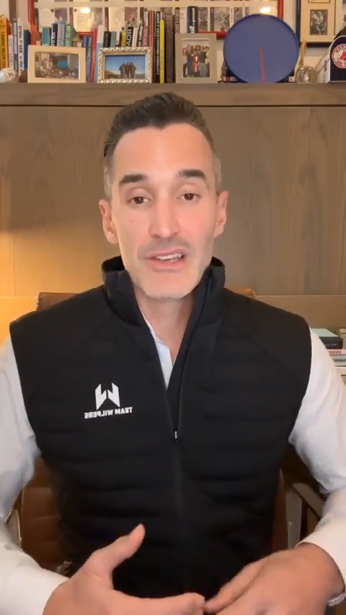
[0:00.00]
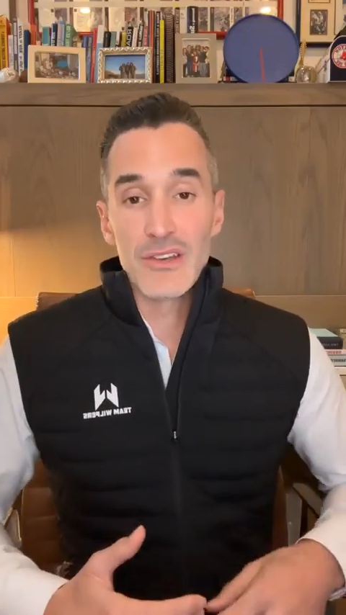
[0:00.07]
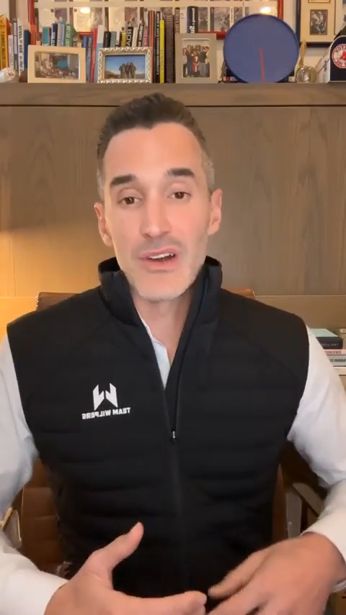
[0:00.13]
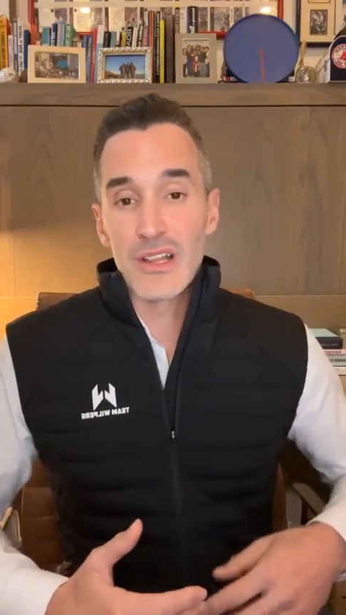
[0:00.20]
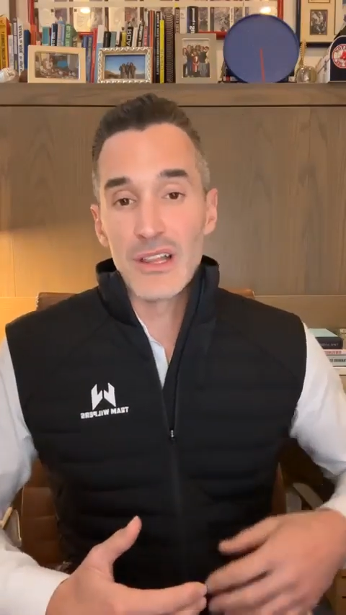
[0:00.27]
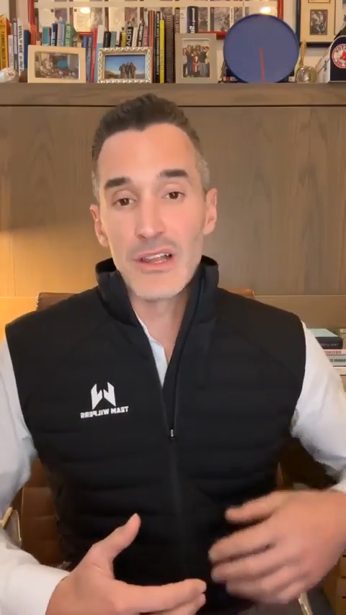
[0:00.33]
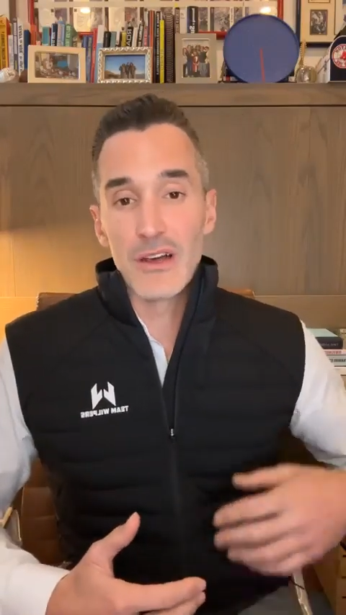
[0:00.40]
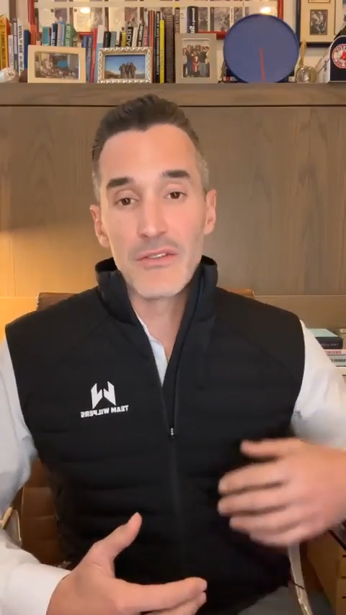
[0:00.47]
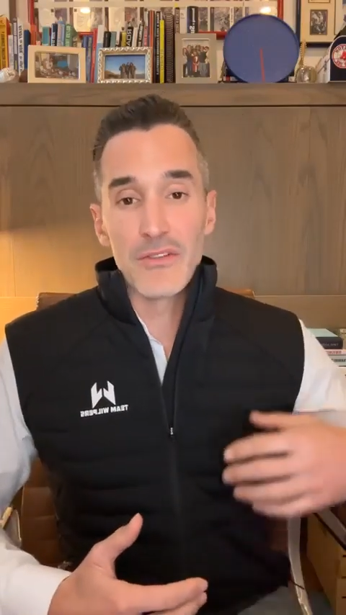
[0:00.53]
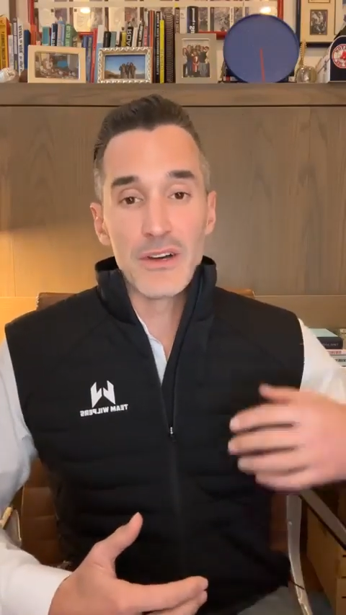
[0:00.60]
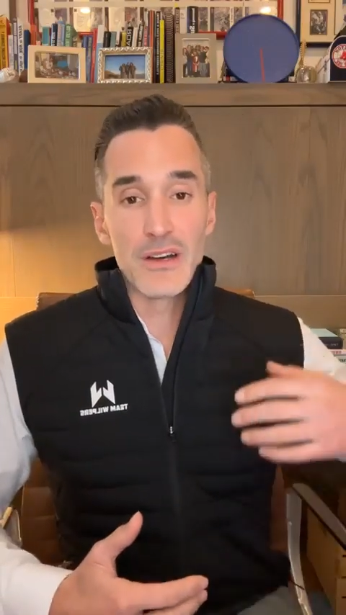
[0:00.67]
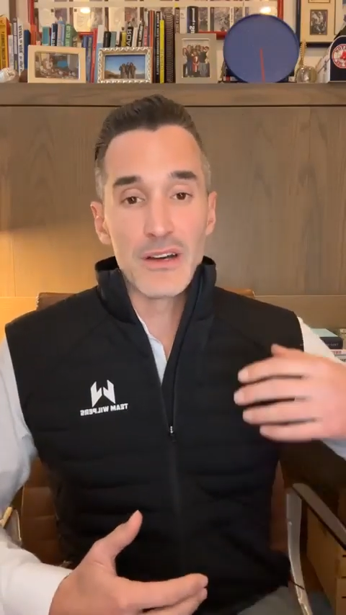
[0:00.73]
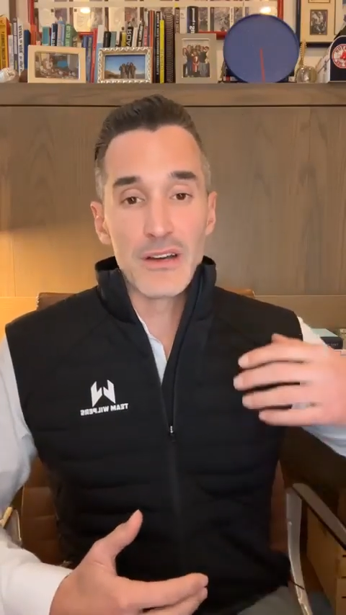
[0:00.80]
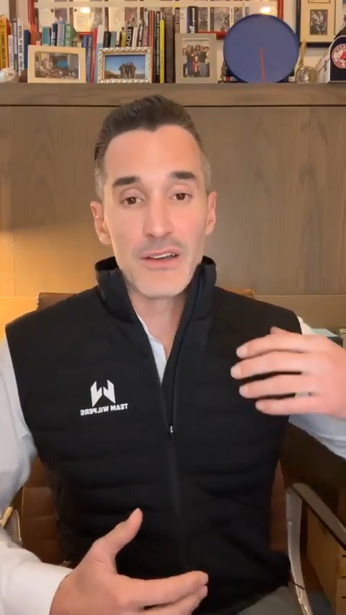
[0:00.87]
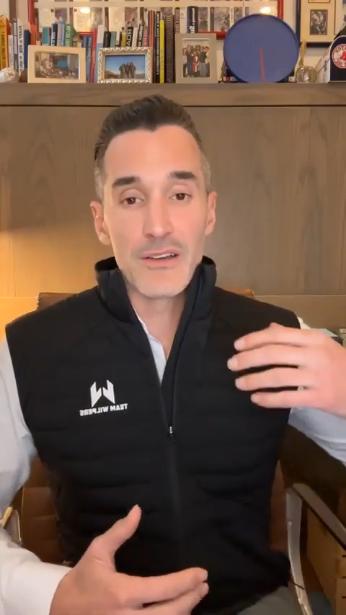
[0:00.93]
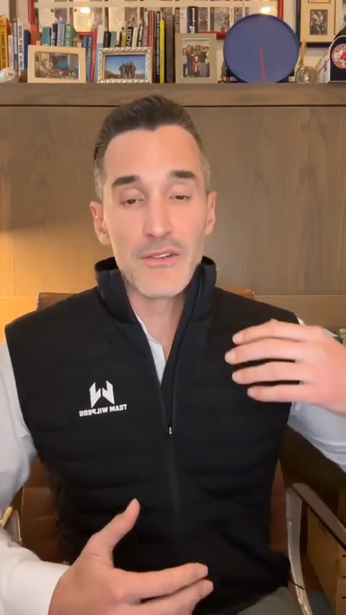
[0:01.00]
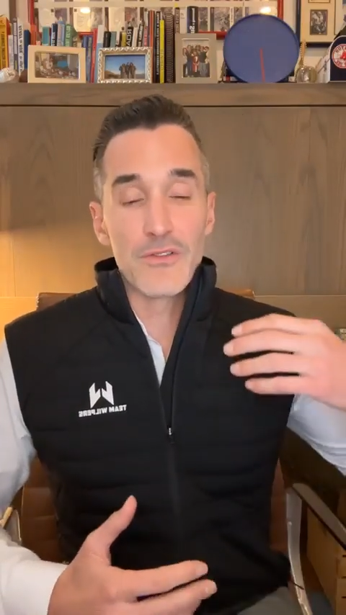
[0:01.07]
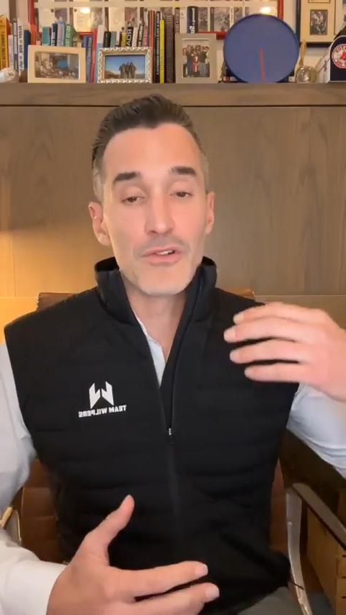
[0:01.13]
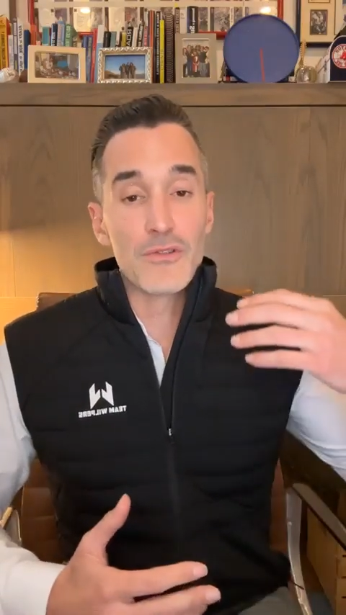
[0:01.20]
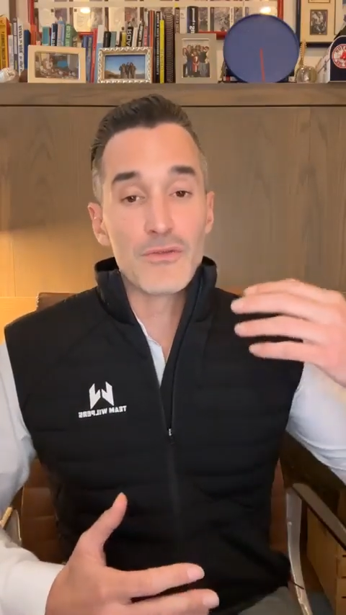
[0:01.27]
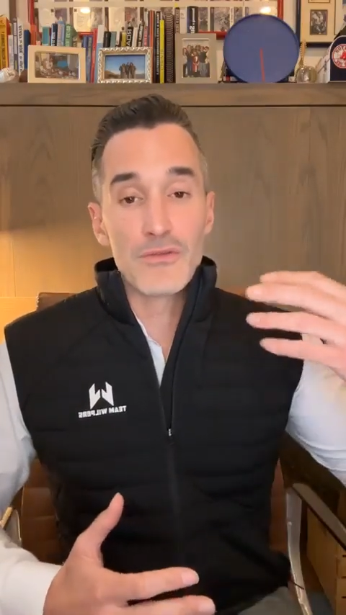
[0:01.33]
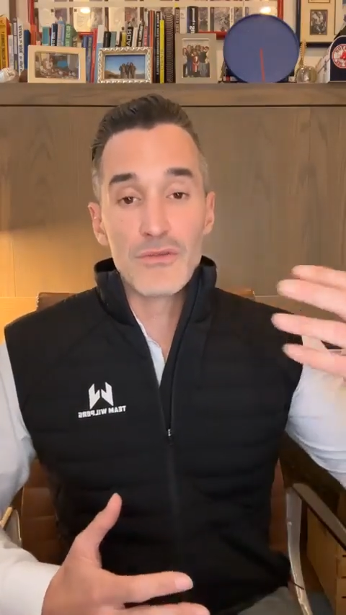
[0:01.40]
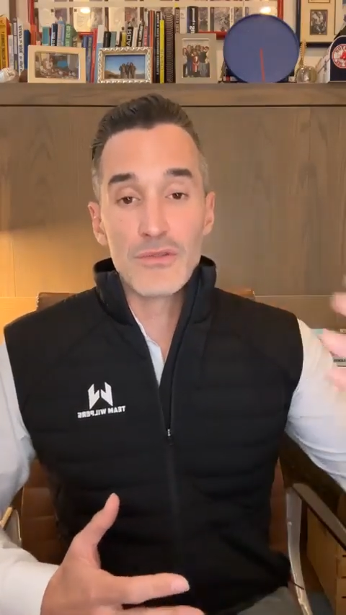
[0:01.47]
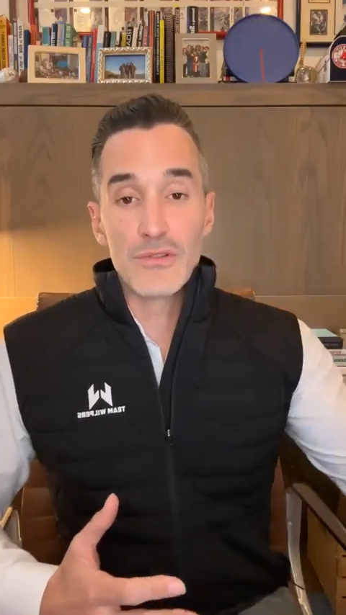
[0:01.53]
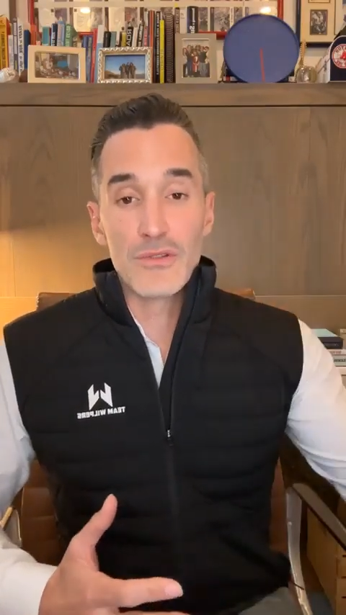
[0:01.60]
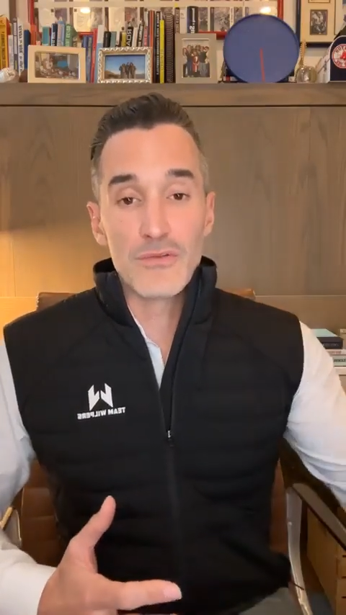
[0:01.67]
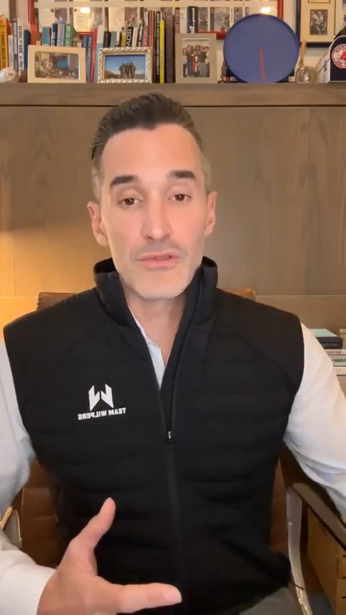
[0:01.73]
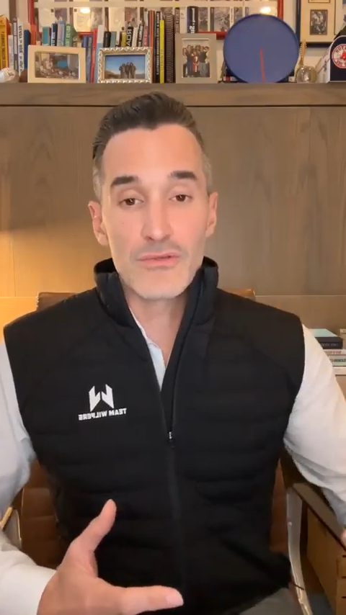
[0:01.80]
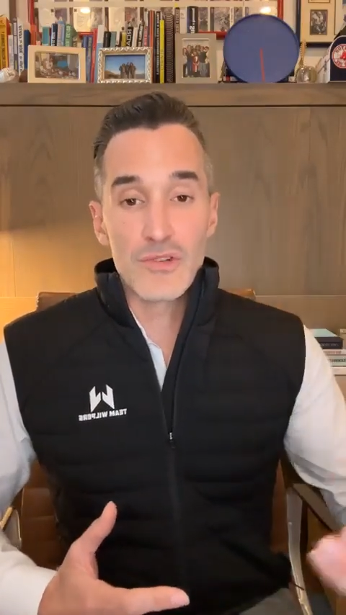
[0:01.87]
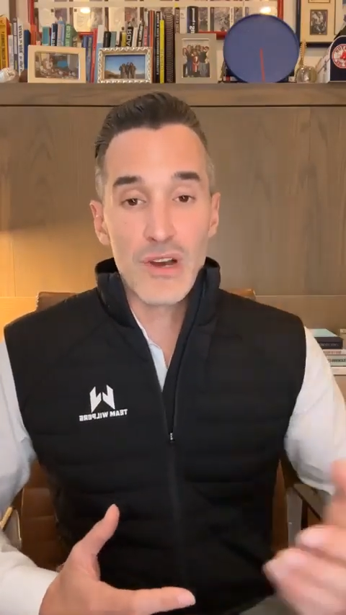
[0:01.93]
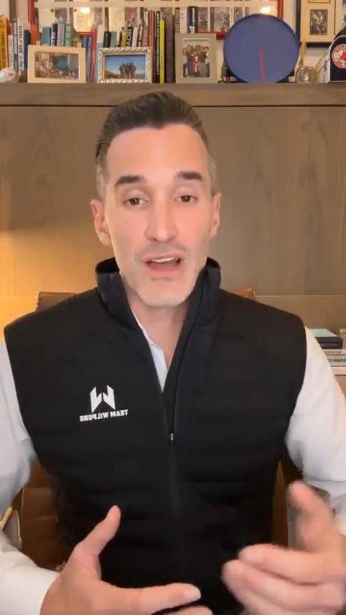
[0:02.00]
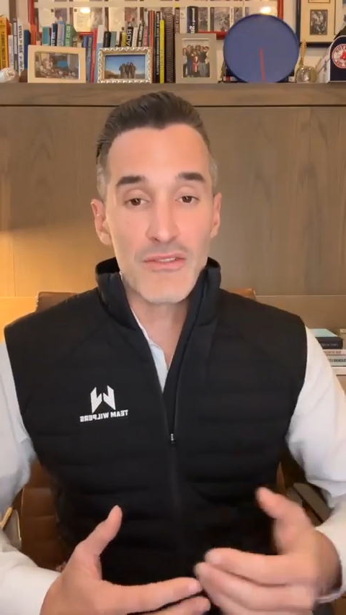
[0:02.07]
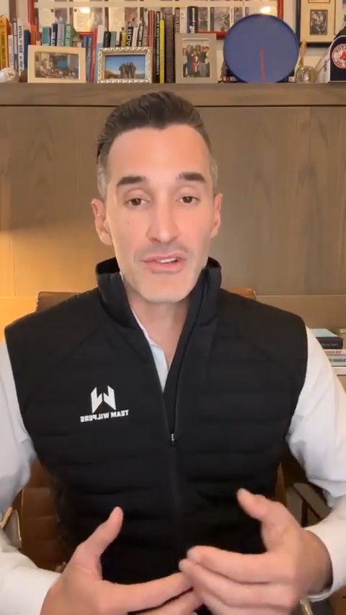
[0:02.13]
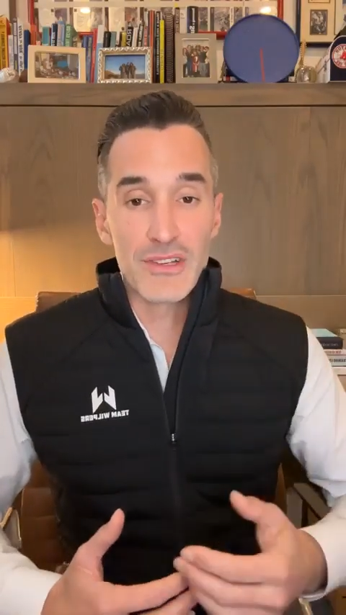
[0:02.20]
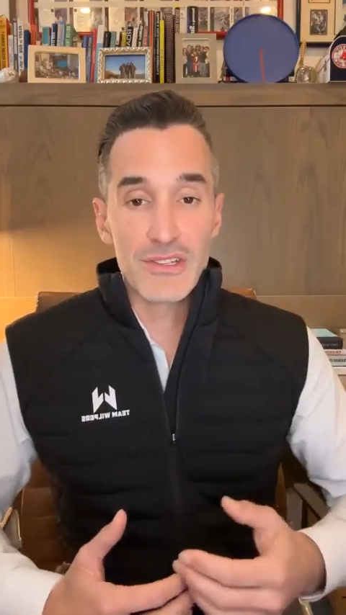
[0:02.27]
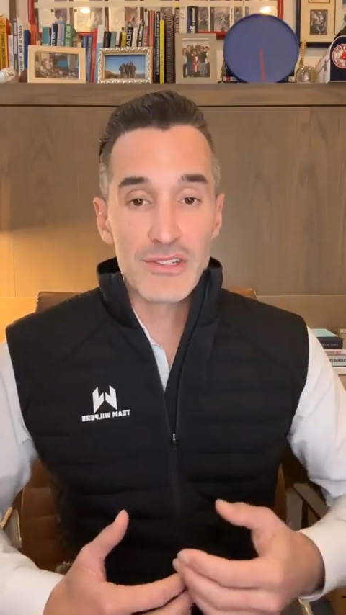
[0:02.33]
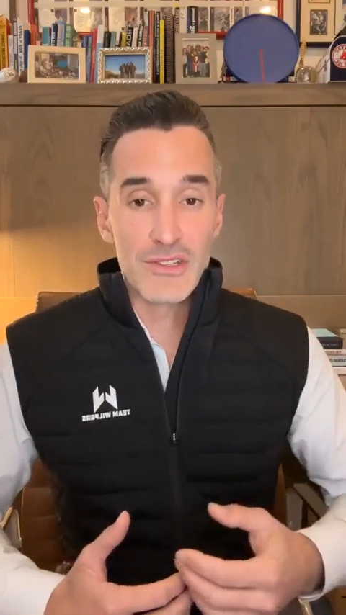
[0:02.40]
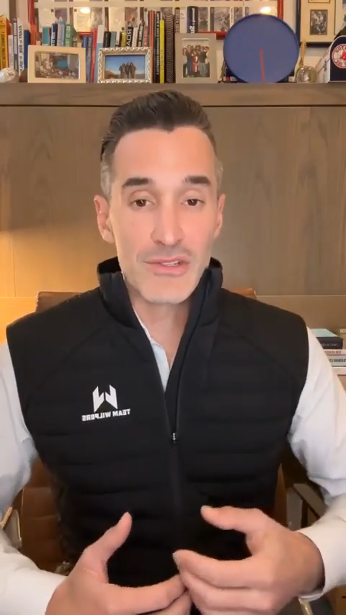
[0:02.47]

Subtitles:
I love if you're traveling